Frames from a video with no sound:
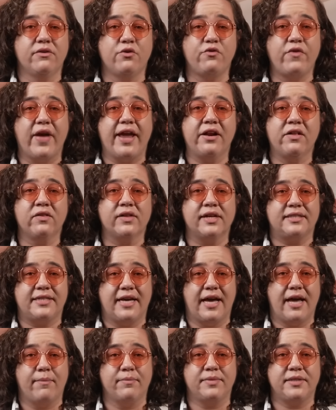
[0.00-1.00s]
fatal
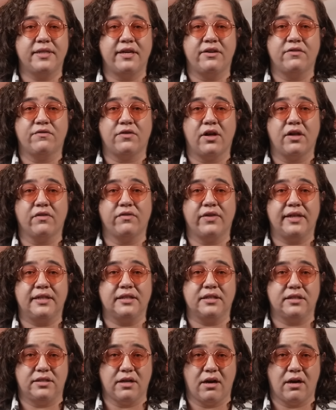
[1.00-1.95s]
attempt involving